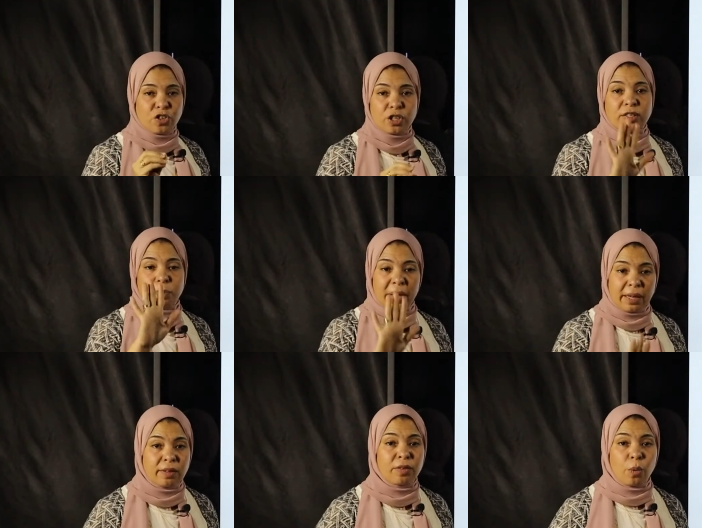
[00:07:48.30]
just
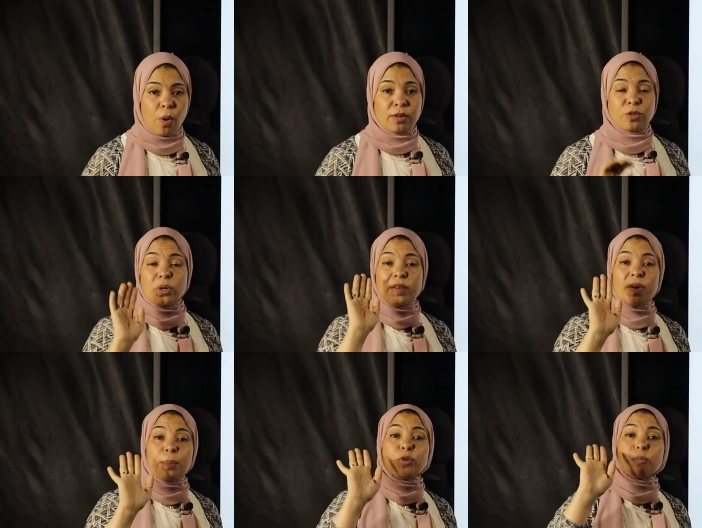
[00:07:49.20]
painted the wall. So if
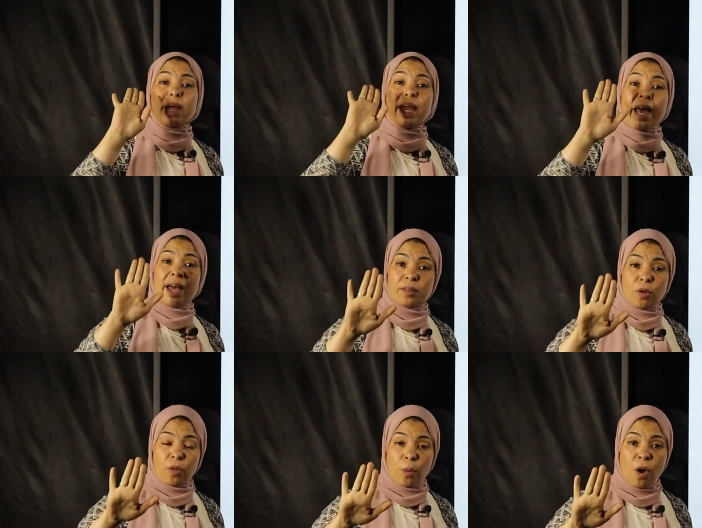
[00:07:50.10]
I put my hand
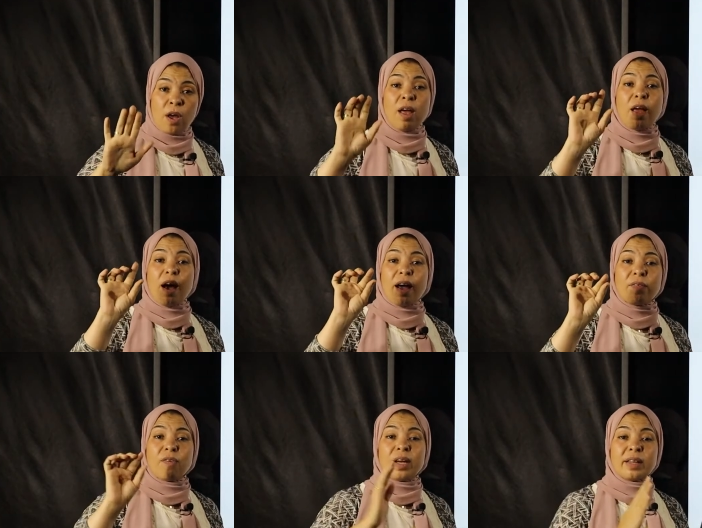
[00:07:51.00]
on the wall, I'll
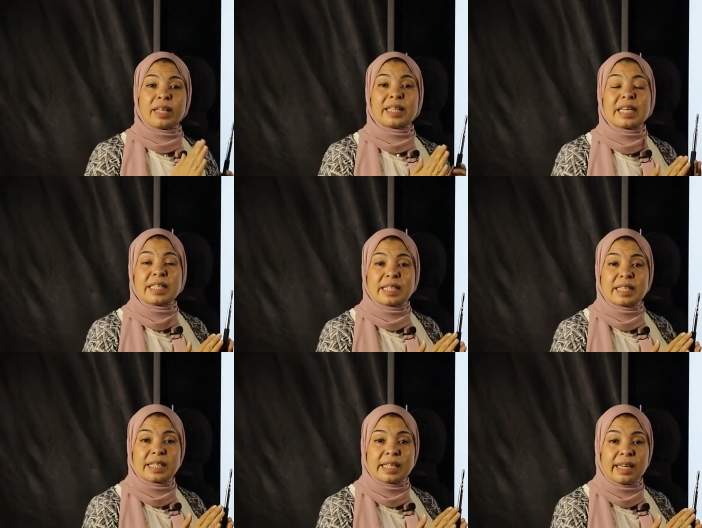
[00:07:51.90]
find that it's
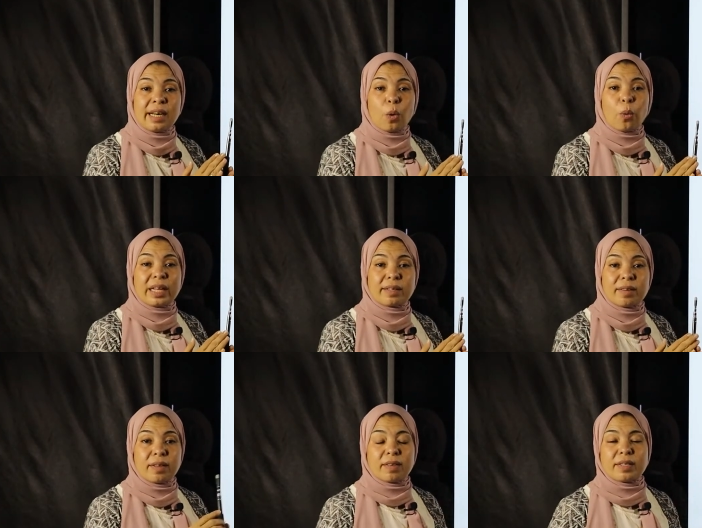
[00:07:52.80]
still wet.
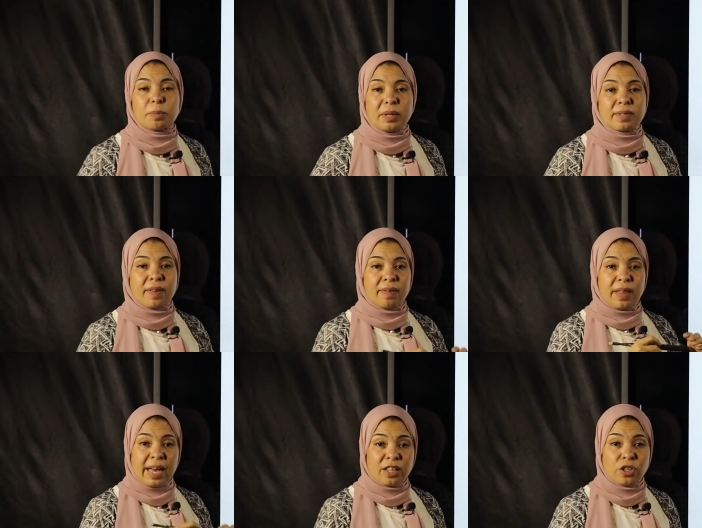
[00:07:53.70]
This means that
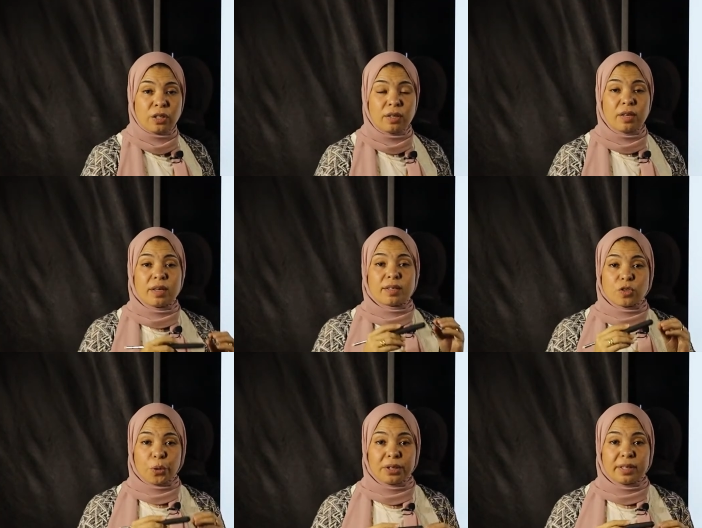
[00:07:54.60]
the action
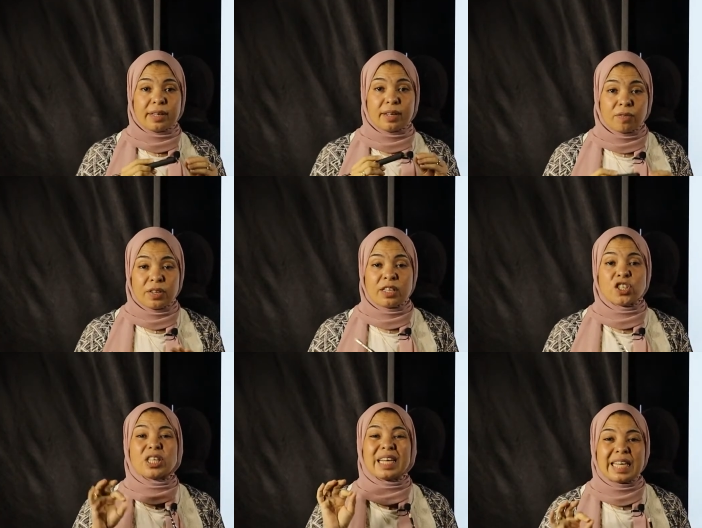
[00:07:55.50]
started and finished
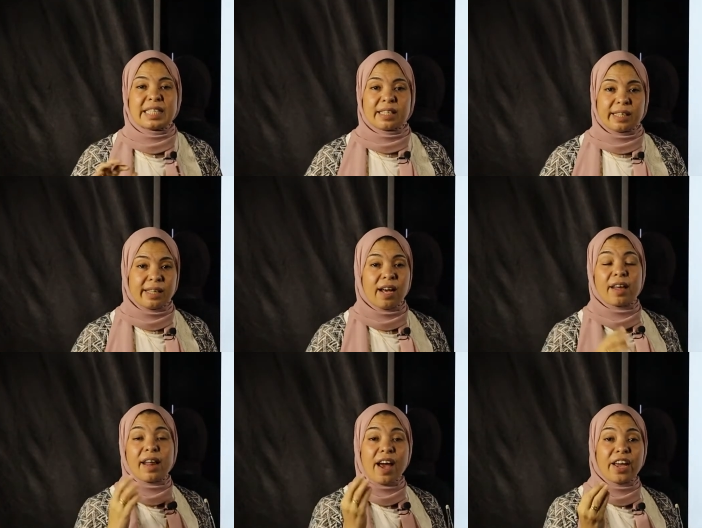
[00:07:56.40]
recently.
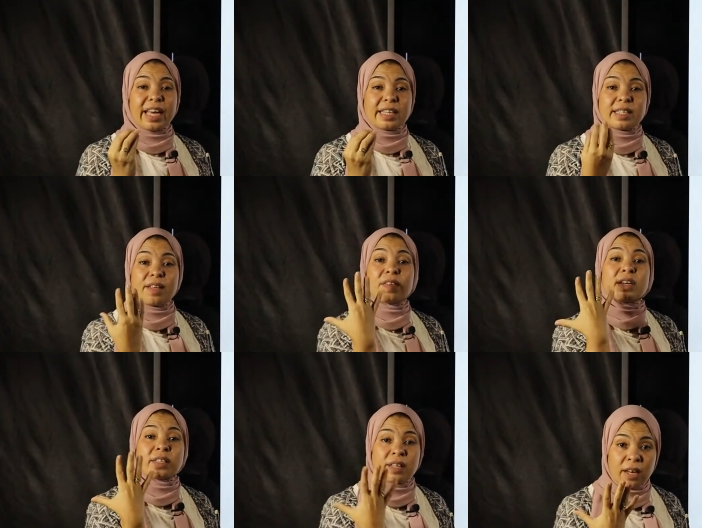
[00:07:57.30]
And I can see the
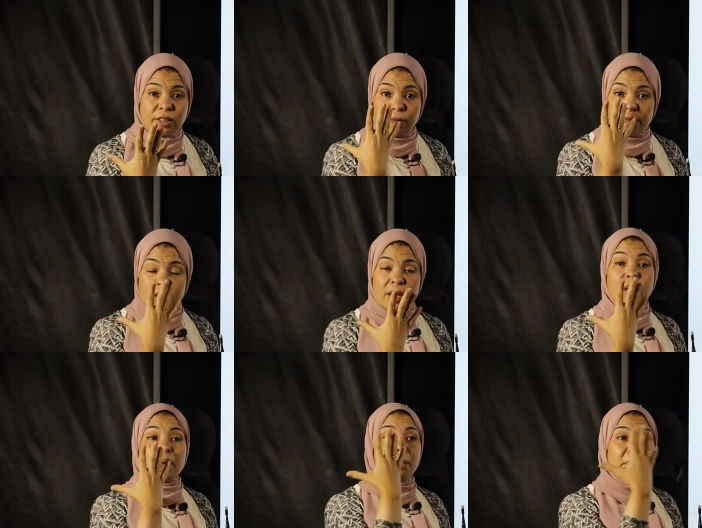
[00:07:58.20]
result of the
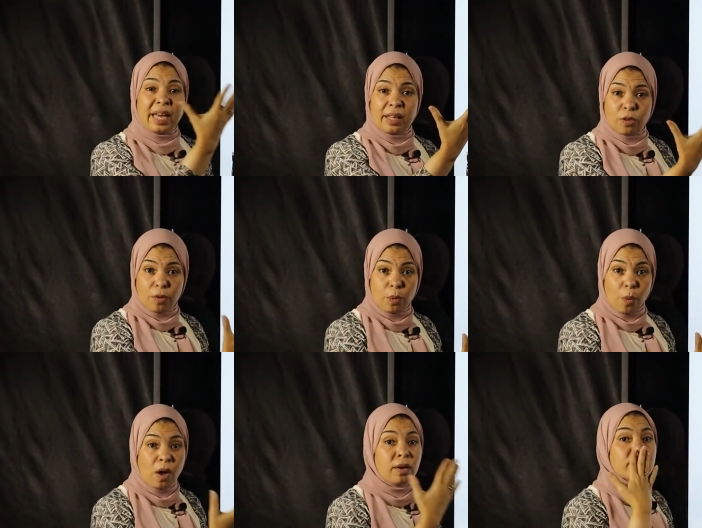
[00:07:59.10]
paint on the
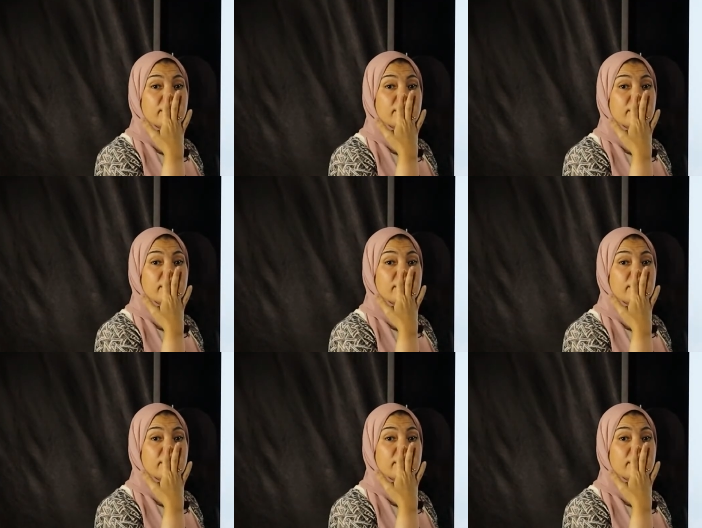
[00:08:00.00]
wall,